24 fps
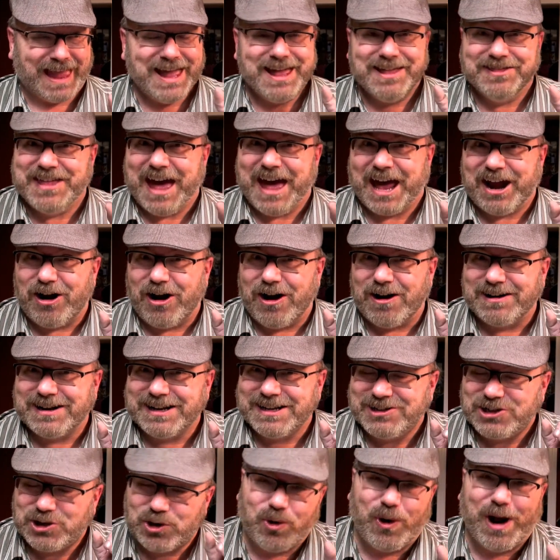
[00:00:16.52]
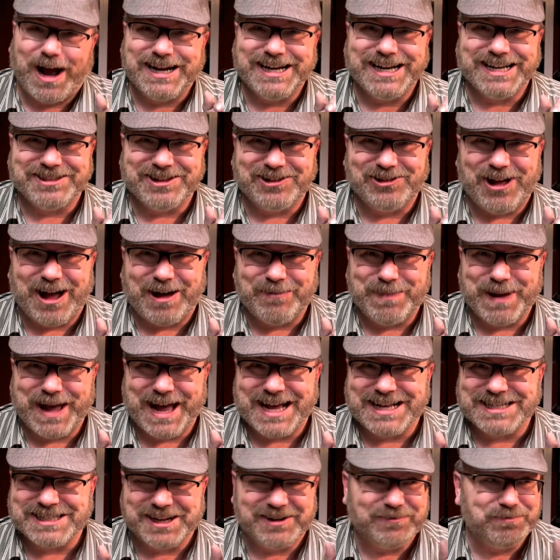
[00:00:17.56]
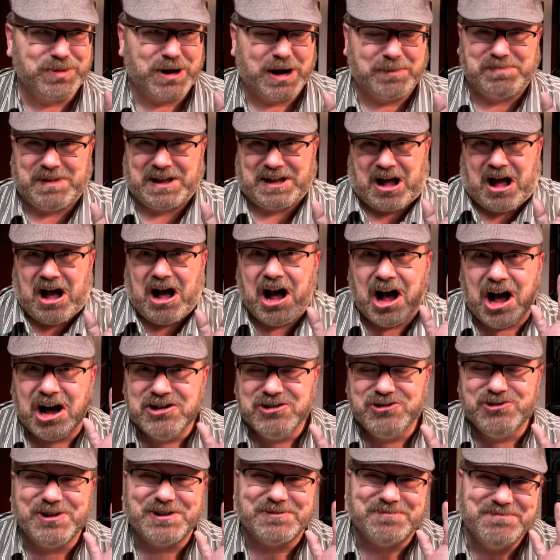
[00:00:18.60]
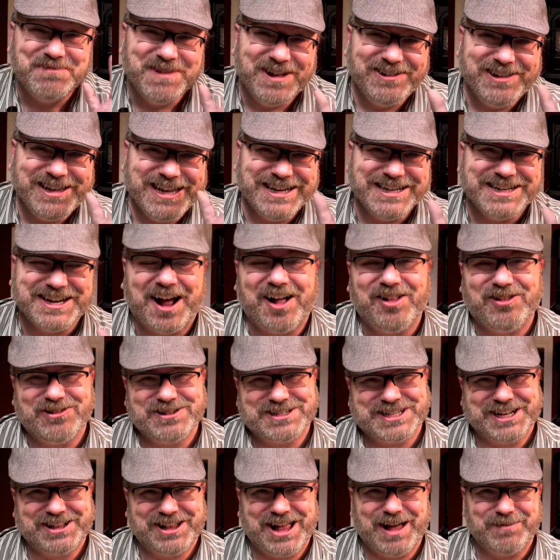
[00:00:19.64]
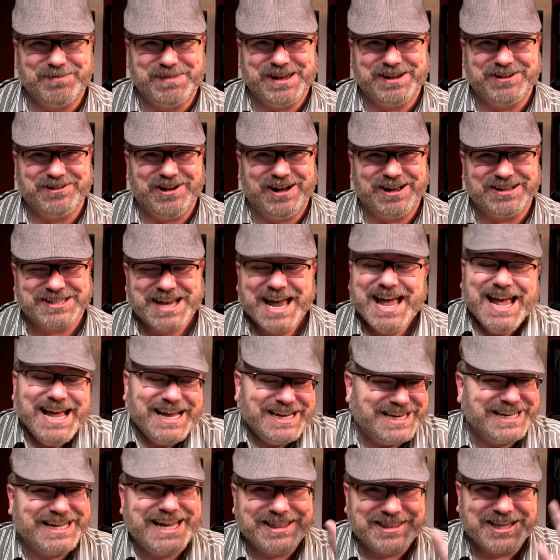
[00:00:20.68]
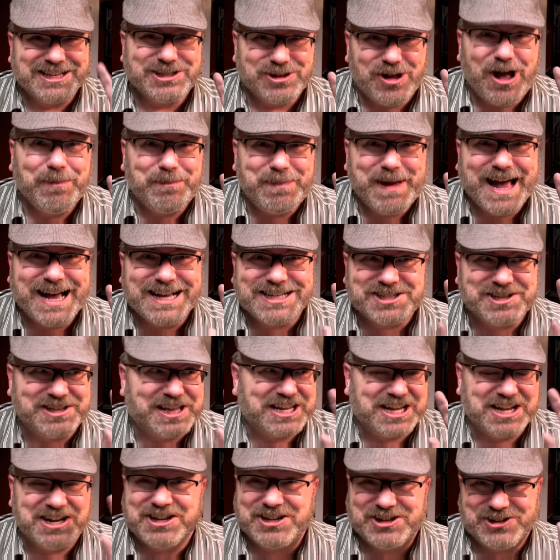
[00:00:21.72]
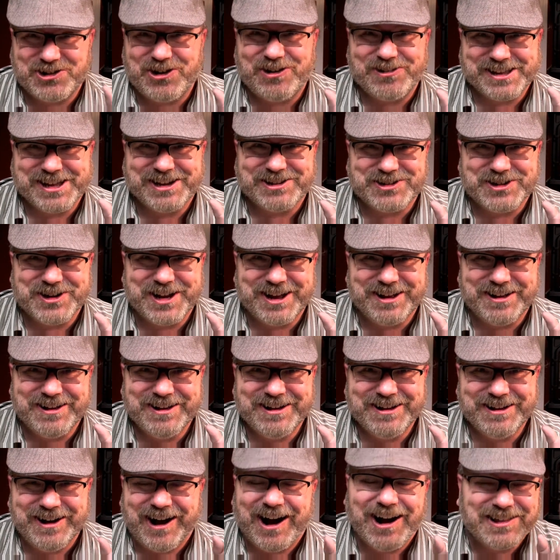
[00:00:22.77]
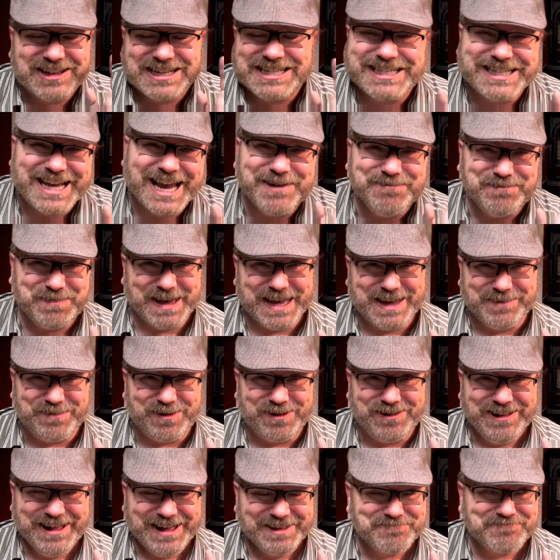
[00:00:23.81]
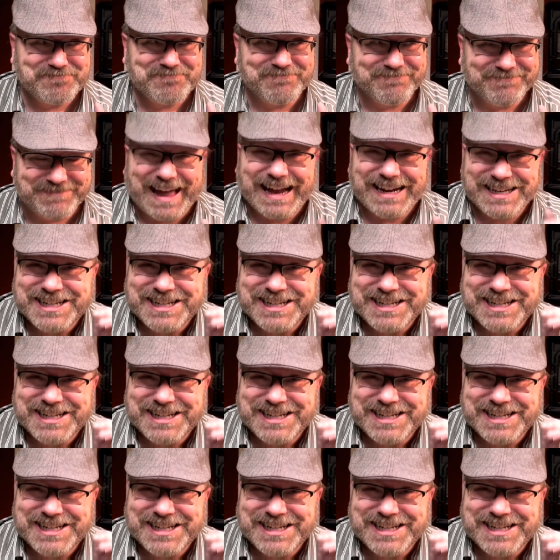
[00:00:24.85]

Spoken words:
that are trying to get the law passed and have put up like $100 million in lobbying costs to get this law passed so they can control the internet are the same people that